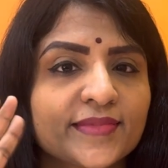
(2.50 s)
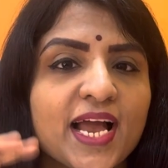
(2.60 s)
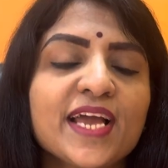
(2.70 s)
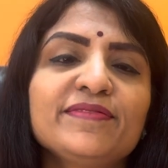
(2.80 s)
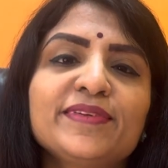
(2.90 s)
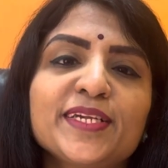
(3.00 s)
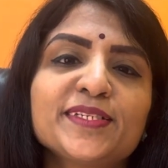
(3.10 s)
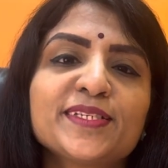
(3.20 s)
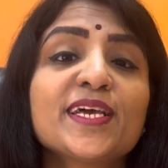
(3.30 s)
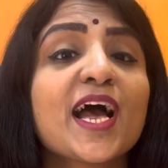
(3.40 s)
Hi
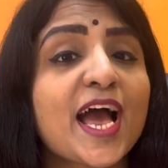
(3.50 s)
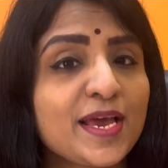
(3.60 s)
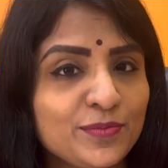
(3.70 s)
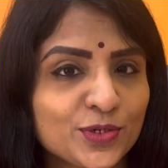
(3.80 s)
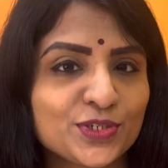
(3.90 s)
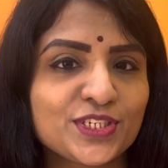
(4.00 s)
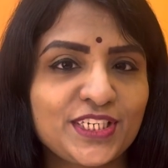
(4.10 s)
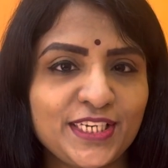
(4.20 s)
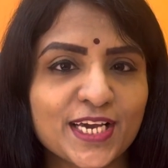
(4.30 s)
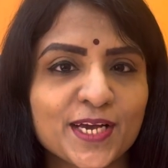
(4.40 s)
friends, I am Dr.
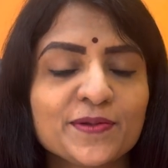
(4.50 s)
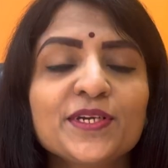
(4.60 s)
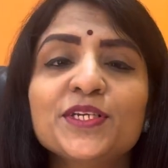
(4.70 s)
Teena.